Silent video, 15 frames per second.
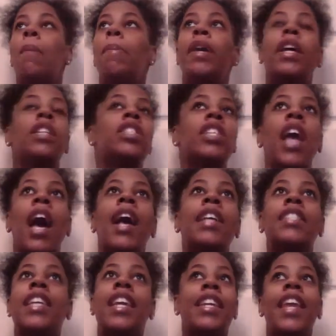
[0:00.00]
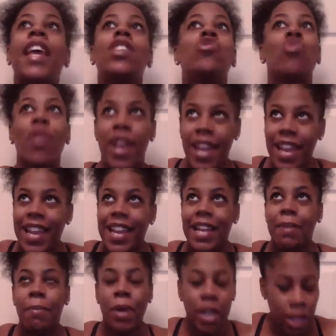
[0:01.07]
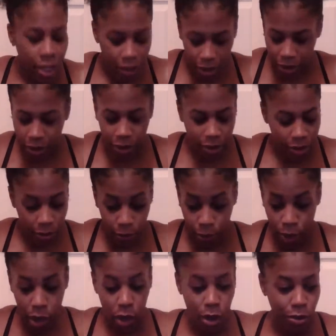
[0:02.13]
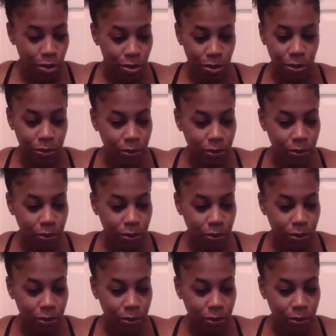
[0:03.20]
Because guys, in that dream, woo,